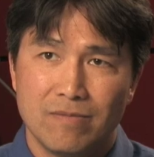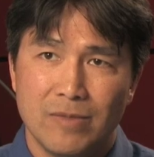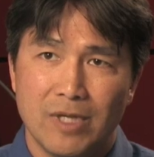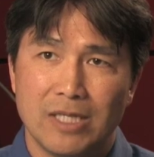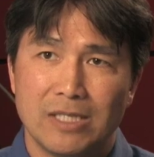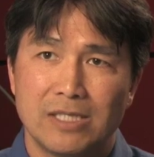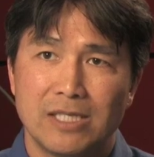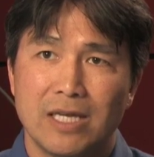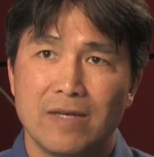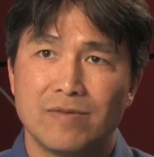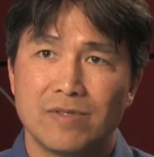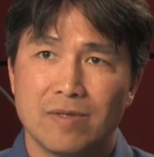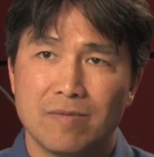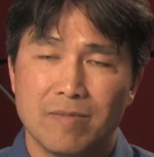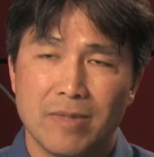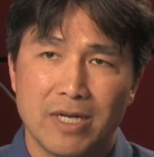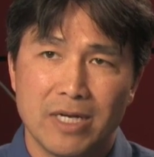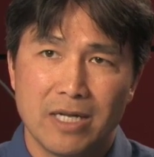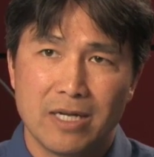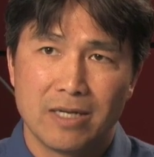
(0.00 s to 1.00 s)
It saves them
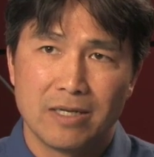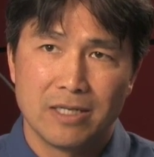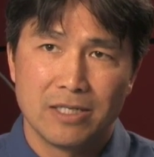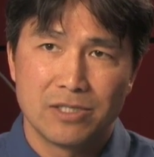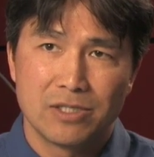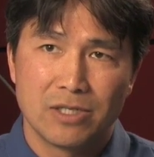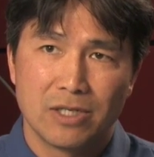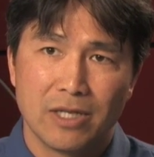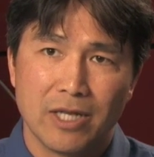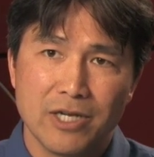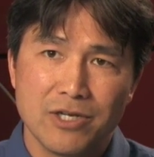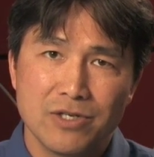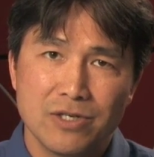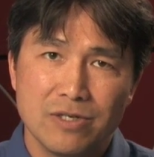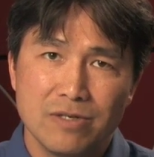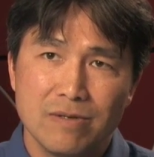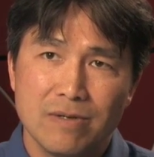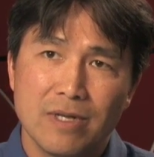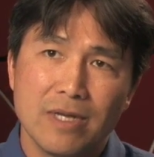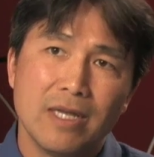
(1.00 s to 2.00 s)
money on
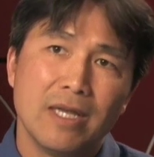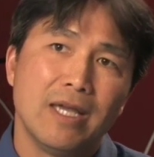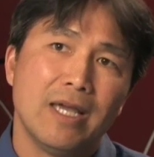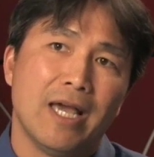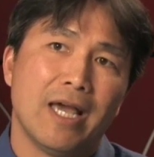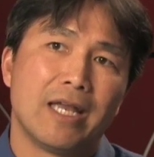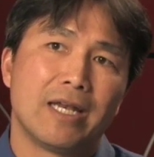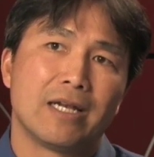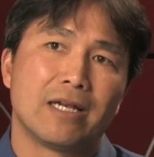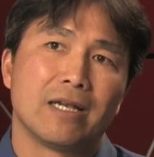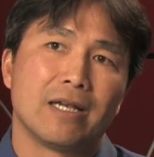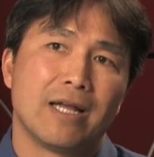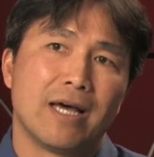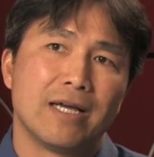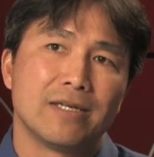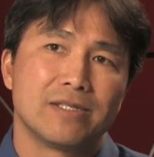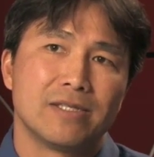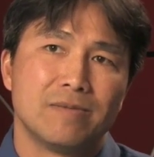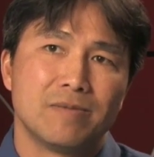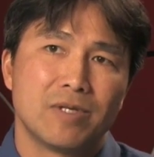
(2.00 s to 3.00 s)
installation and it
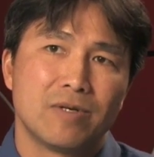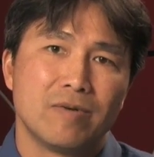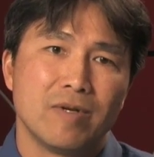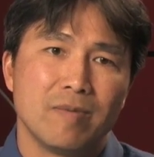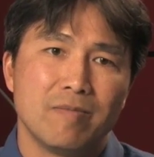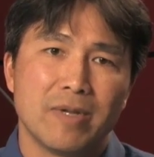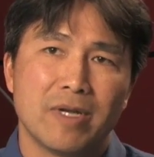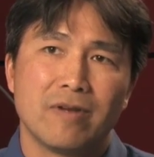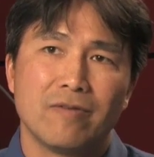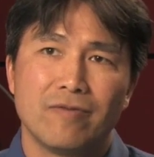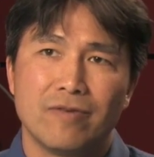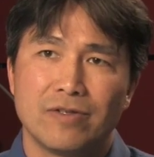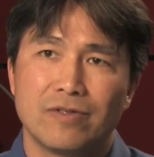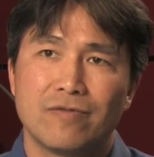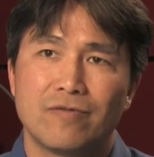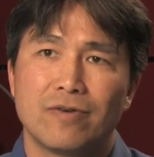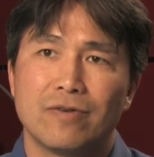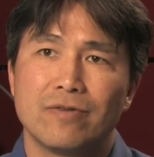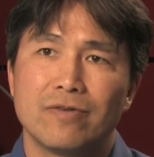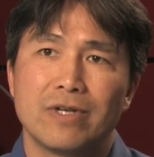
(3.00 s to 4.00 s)
allows them to reap benefits
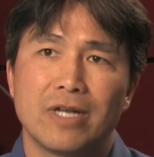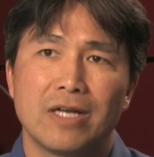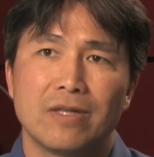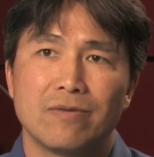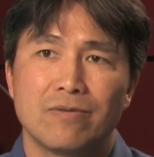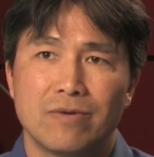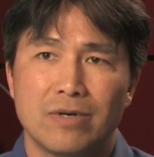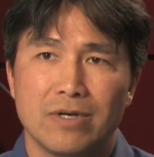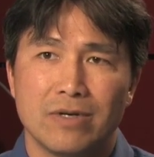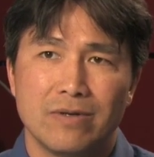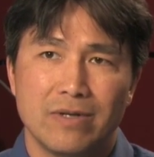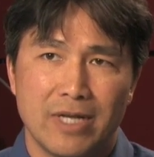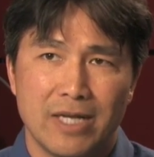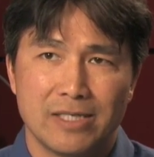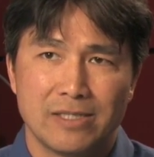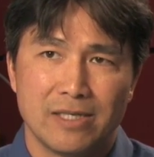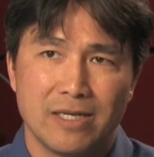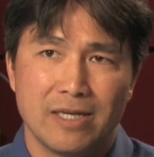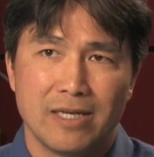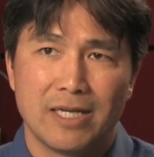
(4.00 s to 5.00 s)
further down the road
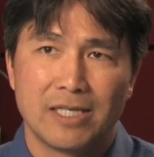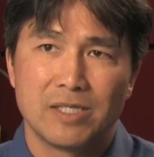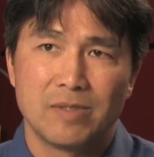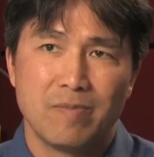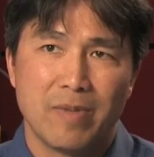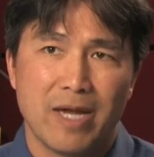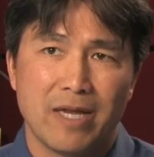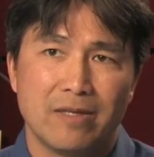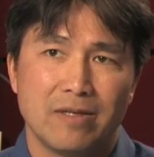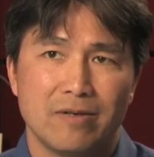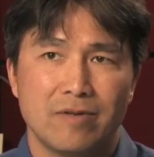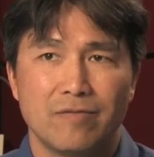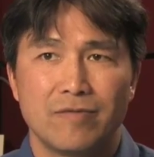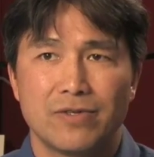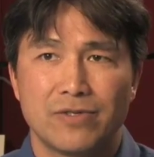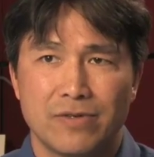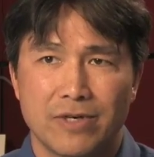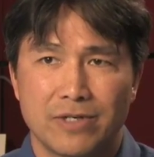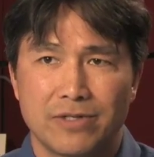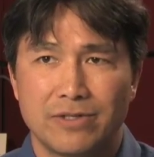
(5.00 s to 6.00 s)
as they expand their
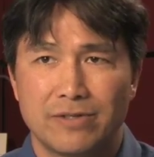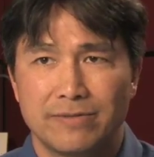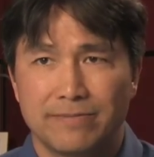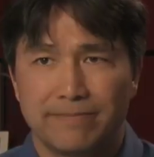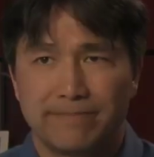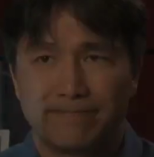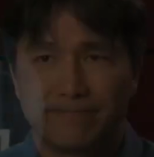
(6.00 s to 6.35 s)
infrastructure.